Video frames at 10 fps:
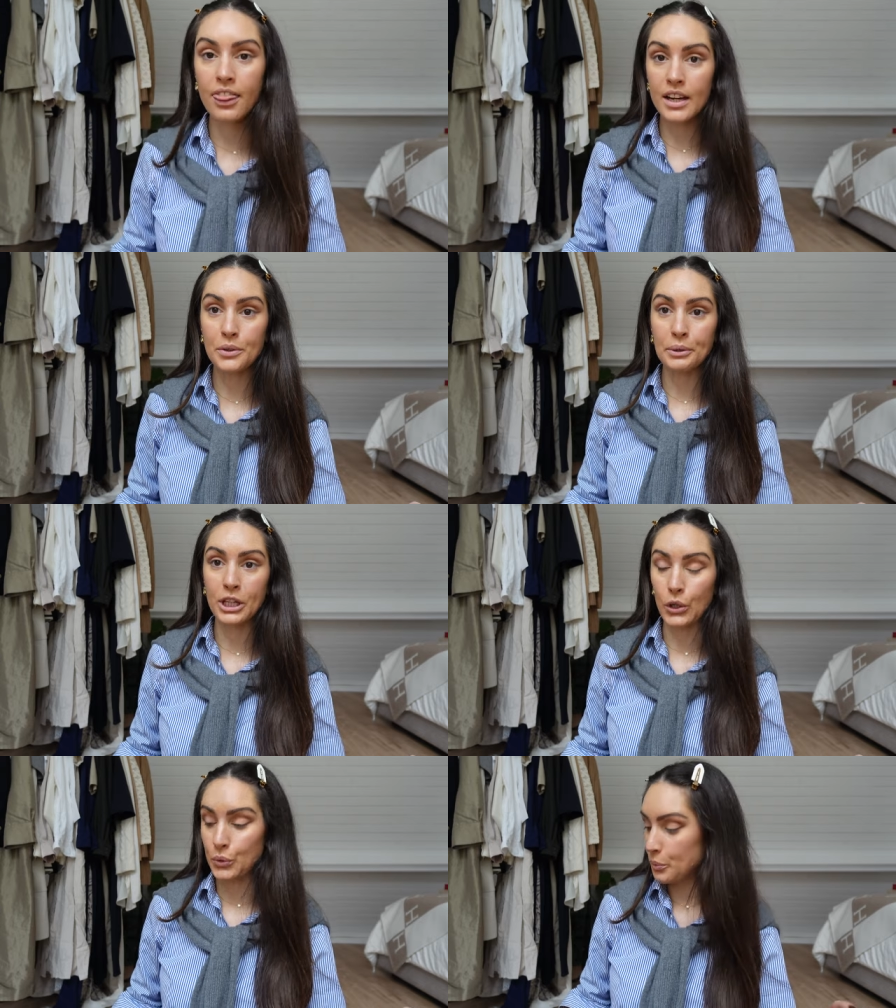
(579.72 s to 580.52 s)
There we
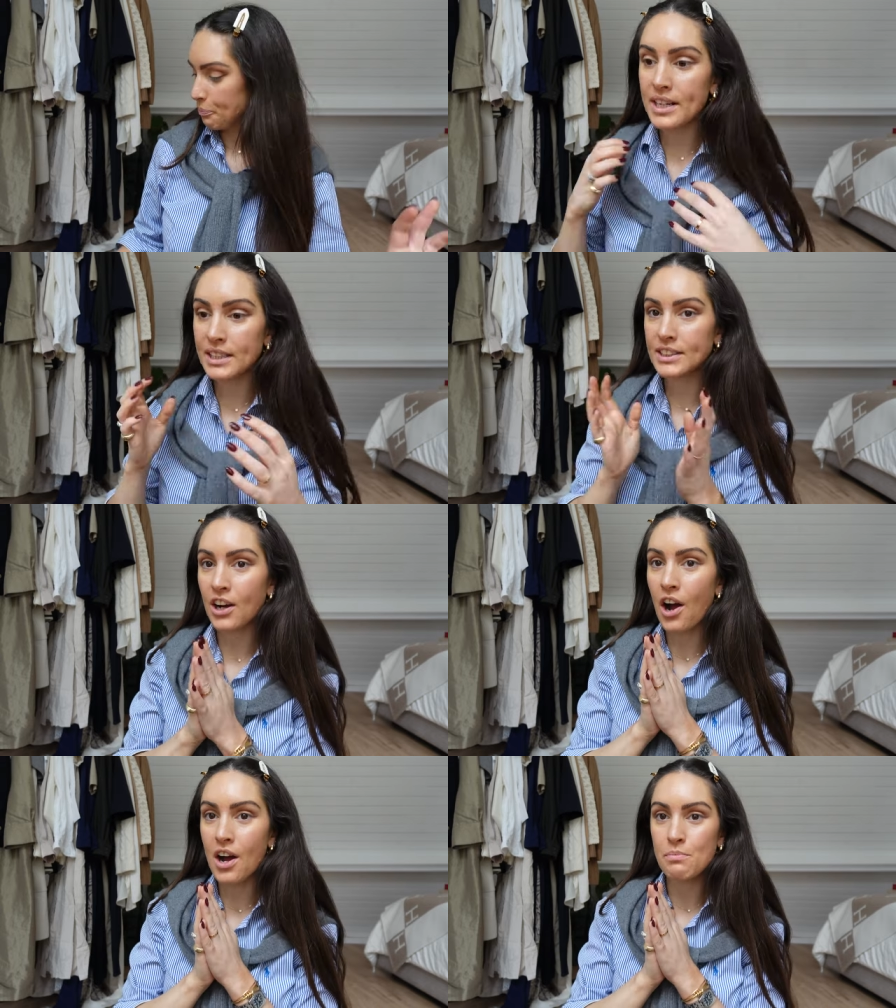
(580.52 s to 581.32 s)
go. When it
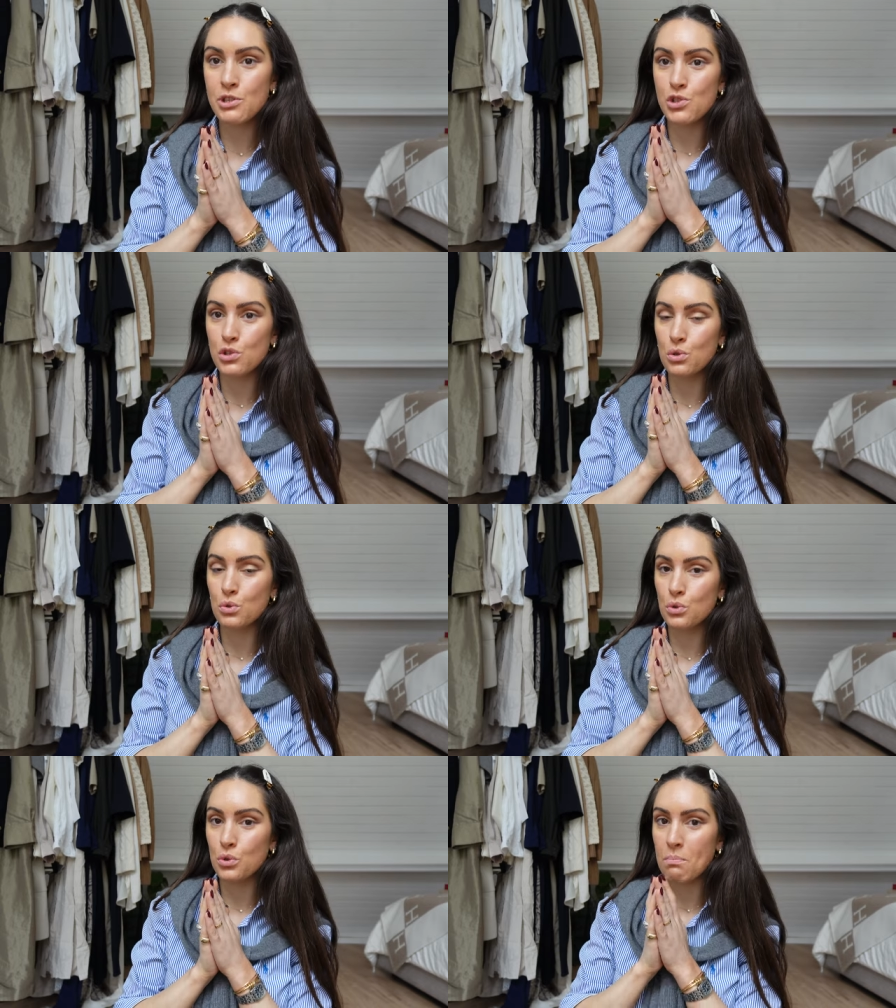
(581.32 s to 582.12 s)
comes
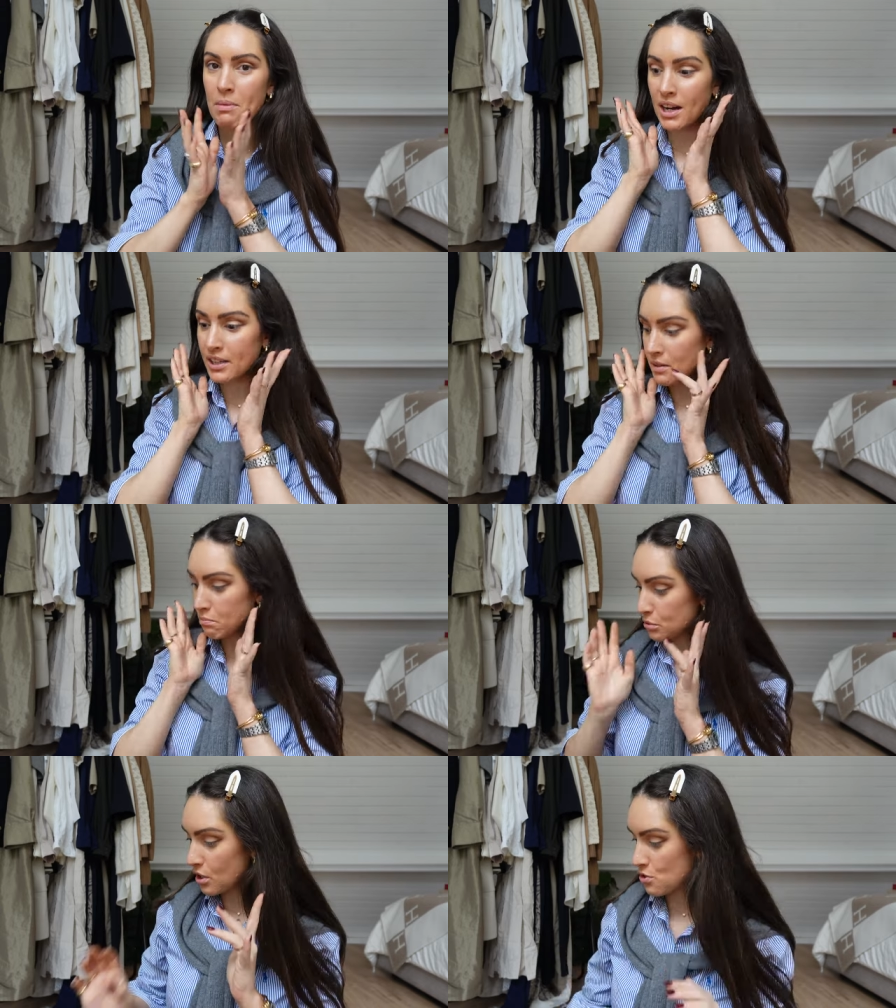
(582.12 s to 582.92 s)
to my
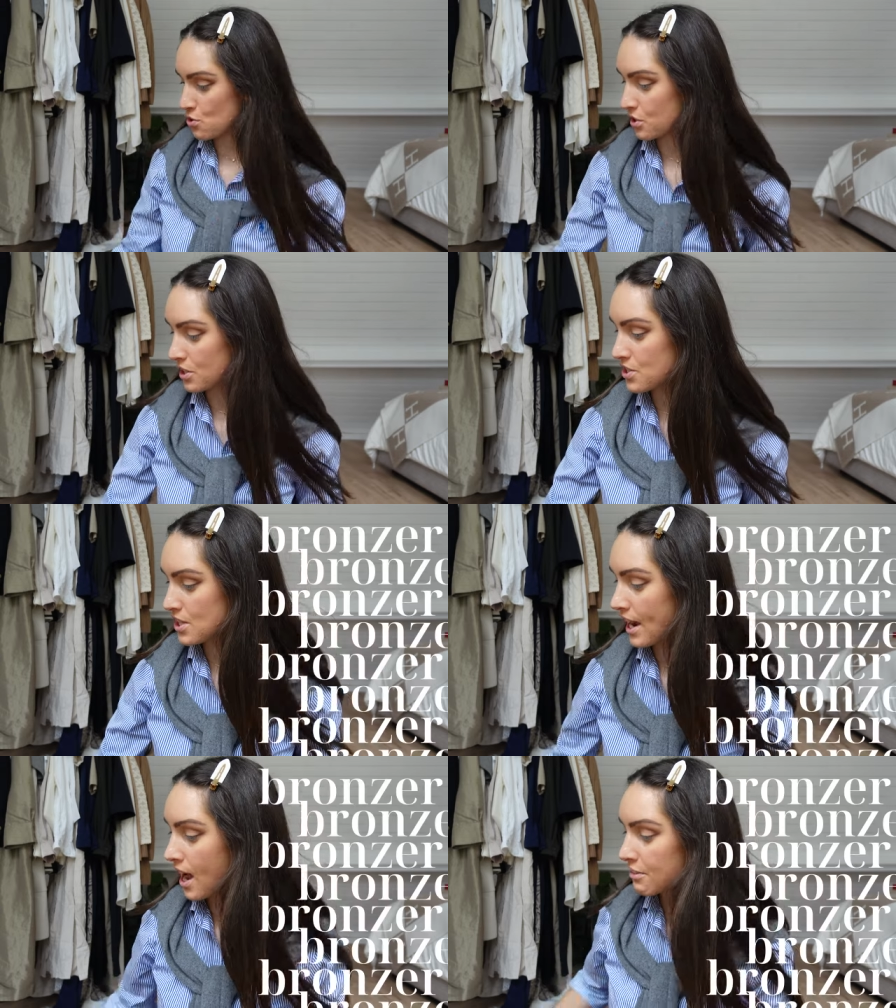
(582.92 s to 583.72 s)
bronzers,
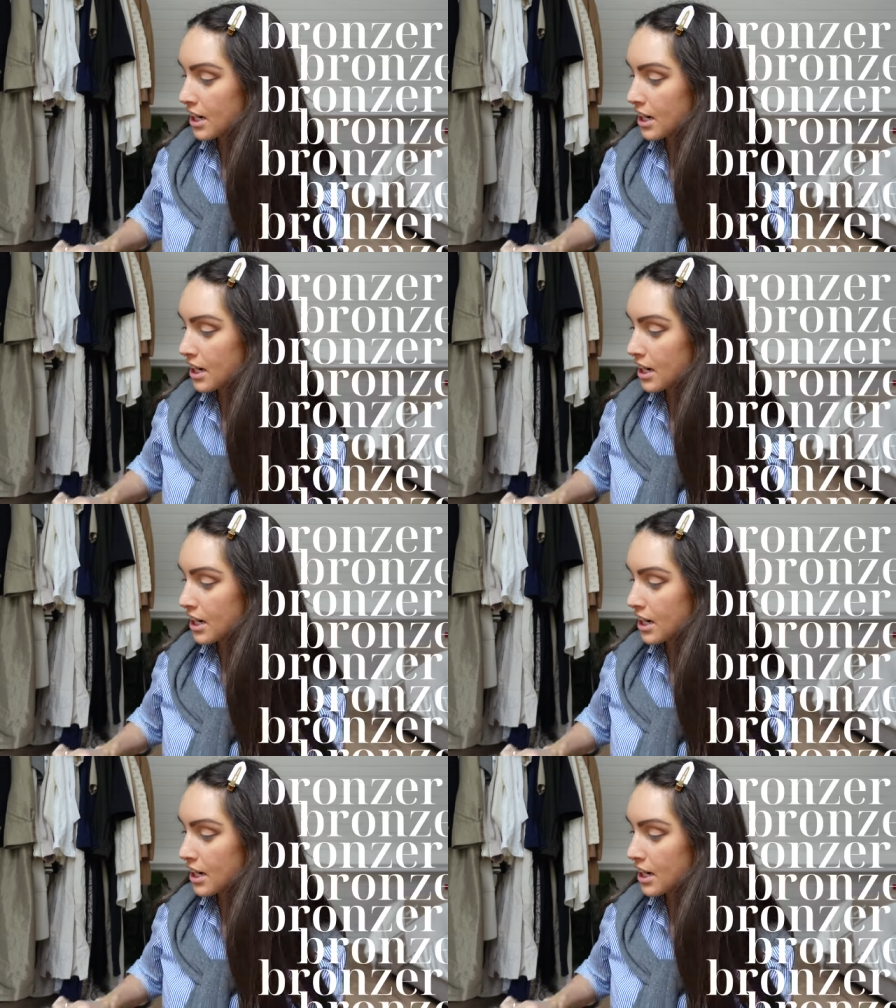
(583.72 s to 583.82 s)
I have a